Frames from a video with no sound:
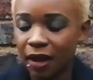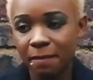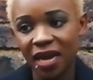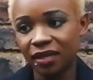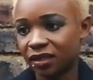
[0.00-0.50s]

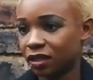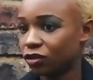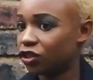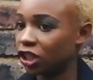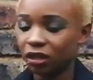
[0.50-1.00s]

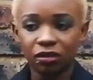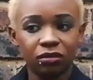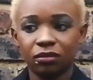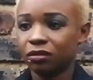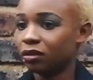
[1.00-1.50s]
amazing,
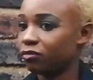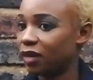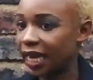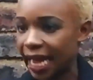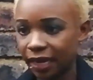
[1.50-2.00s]
chill,
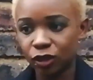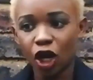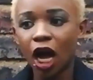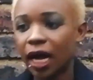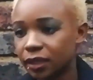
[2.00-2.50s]

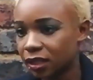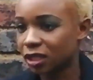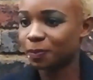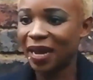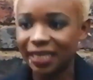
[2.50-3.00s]
relaxed, hot,
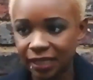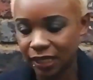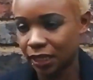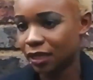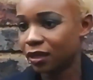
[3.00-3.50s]

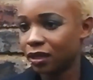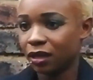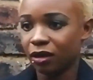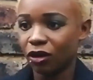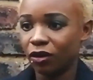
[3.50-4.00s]
spicy
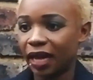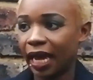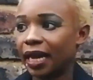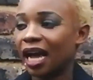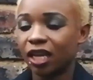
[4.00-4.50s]
you know,
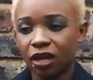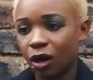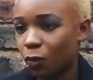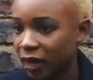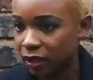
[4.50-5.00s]
and I
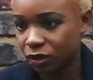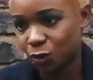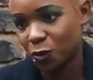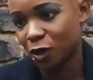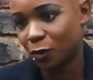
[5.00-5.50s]
cannot wait
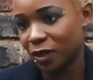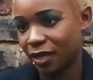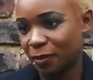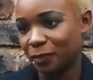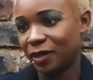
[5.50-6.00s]
to work
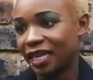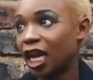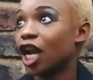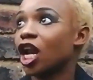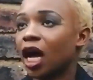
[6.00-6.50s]
with him.
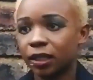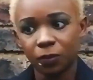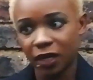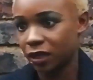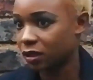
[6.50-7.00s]
Cannot
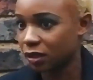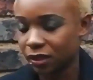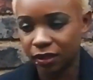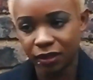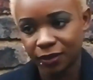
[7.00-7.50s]

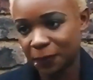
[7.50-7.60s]
wait.